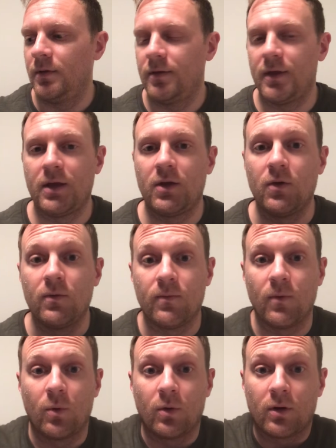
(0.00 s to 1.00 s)
Thank you
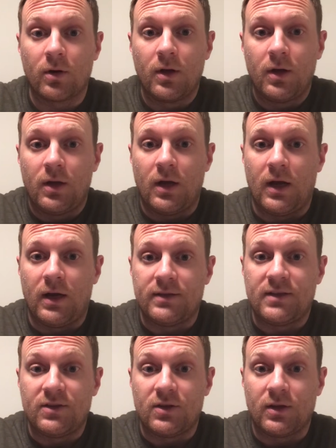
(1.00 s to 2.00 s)
for
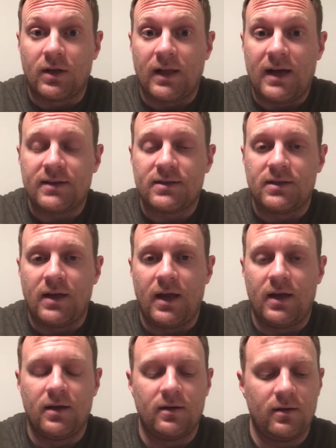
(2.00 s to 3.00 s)
teaching the class,
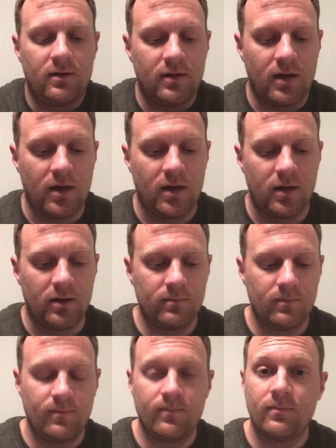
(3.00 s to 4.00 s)
and
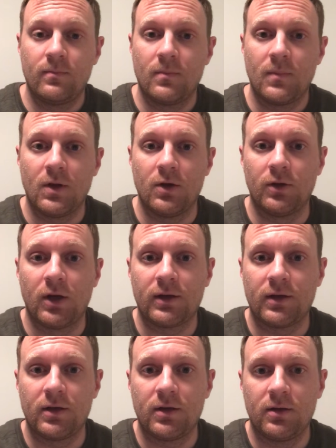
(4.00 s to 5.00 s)
good
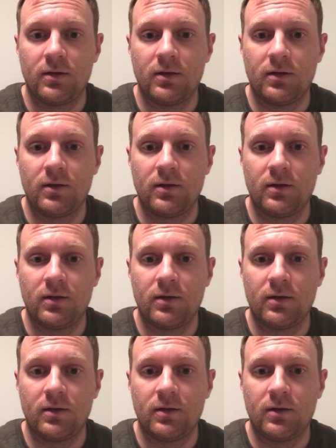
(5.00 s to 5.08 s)
luck